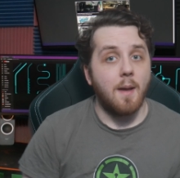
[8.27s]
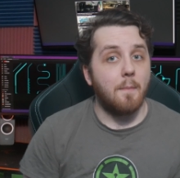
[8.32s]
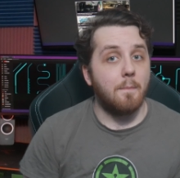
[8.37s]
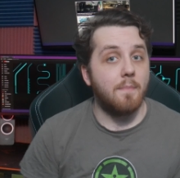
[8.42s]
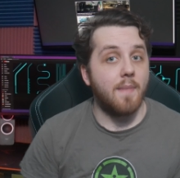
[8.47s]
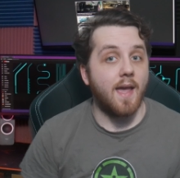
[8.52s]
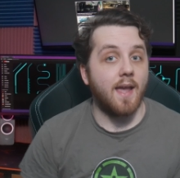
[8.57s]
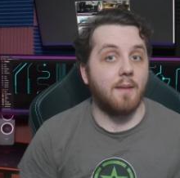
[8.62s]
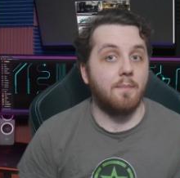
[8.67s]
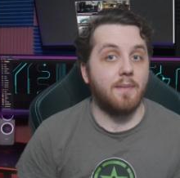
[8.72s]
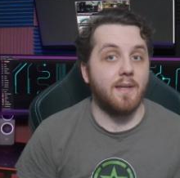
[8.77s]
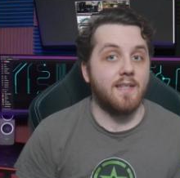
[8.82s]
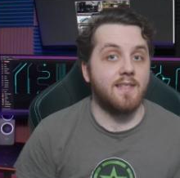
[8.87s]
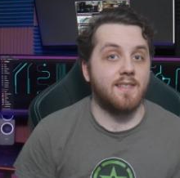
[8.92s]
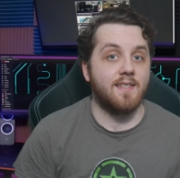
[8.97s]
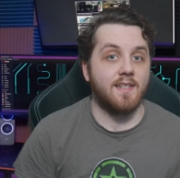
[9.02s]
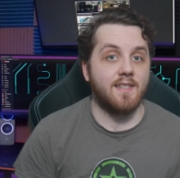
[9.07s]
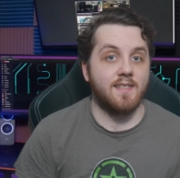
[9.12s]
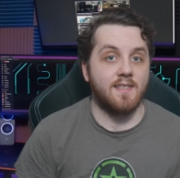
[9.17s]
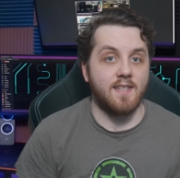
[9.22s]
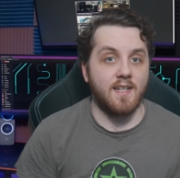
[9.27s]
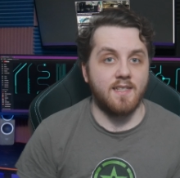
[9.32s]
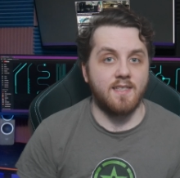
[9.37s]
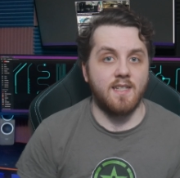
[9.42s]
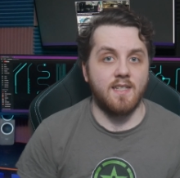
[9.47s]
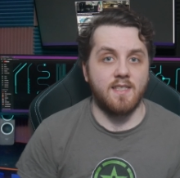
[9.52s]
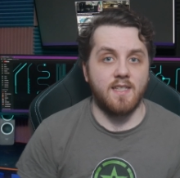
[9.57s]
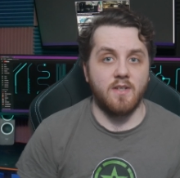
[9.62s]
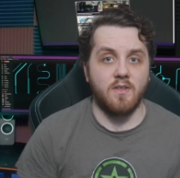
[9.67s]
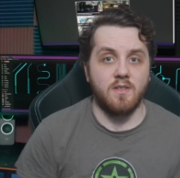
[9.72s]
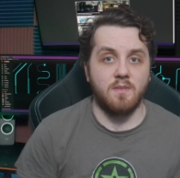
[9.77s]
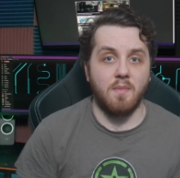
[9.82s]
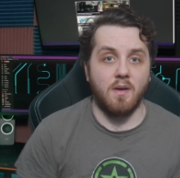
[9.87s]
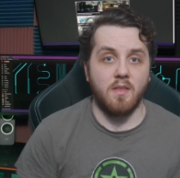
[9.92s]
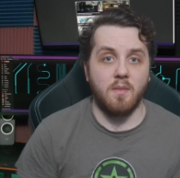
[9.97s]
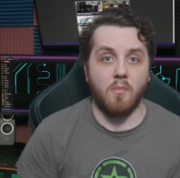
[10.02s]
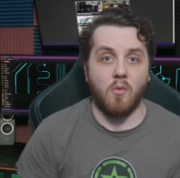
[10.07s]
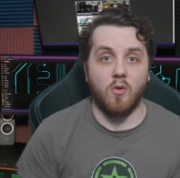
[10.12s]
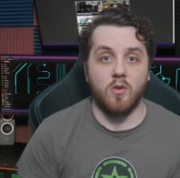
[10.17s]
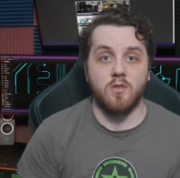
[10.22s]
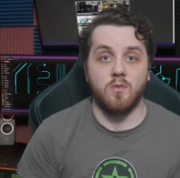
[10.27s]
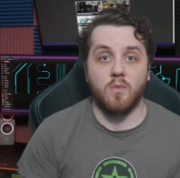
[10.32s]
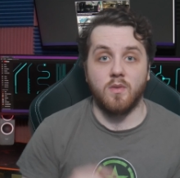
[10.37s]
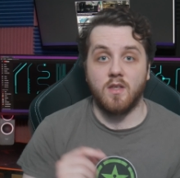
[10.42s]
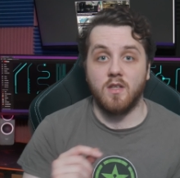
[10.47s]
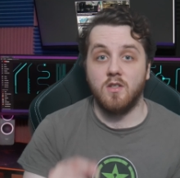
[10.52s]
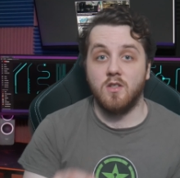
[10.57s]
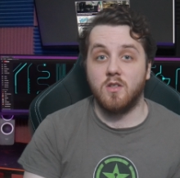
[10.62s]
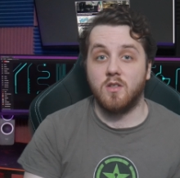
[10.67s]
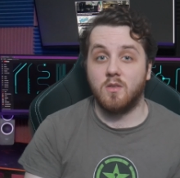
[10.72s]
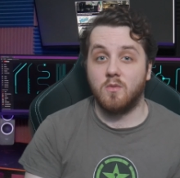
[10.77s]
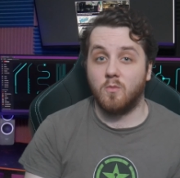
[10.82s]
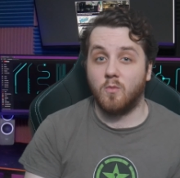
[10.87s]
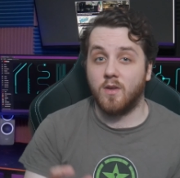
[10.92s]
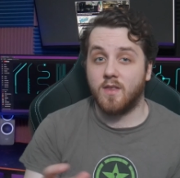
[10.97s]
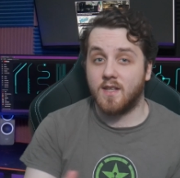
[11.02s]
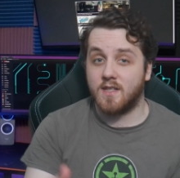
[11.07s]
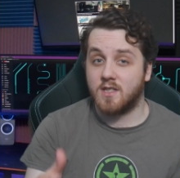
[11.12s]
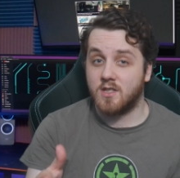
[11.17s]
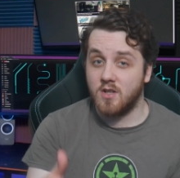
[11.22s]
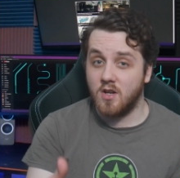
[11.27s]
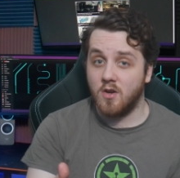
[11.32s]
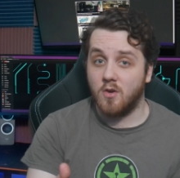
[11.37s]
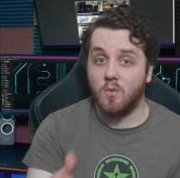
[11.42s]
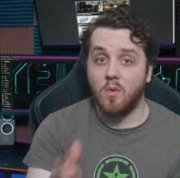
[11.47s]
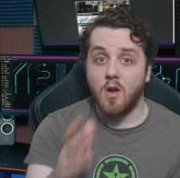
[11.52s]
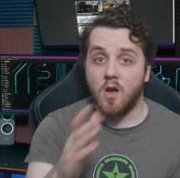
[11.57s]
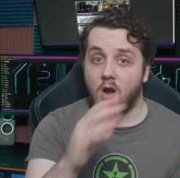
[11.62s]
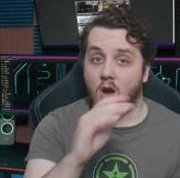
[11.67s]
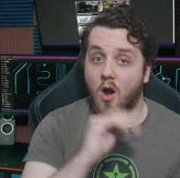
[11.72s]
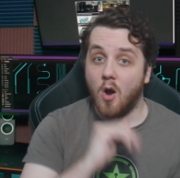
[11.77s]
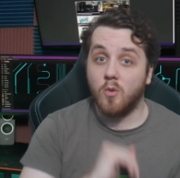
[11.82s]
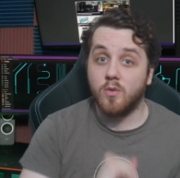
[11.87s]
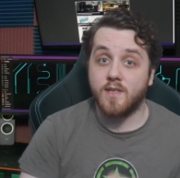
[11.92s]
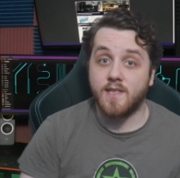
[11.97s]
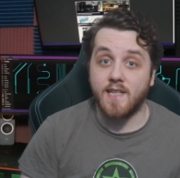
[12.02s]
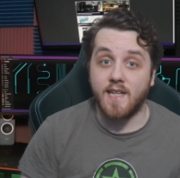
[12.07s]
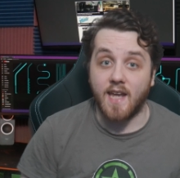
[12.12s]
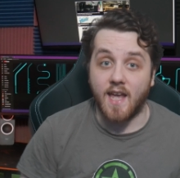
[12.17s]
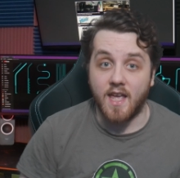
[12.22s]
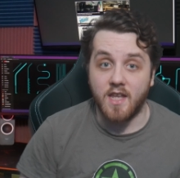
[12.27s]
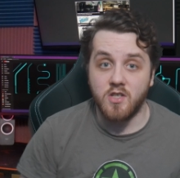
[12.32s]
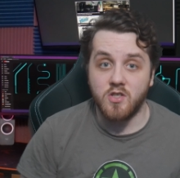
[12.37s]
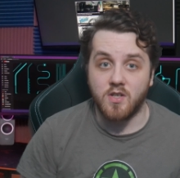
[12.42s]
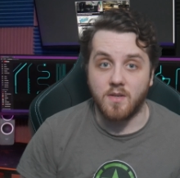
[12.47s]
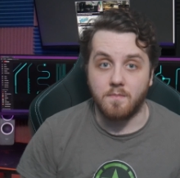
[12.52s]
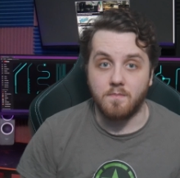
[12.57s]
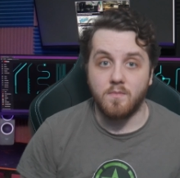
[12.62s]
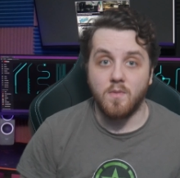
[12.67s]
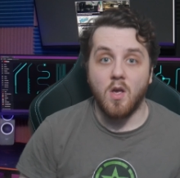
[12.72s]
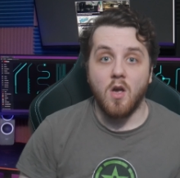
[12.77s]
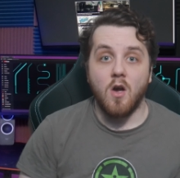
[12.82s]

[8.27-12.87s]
MAG B660 series motherboards with its new OC engine.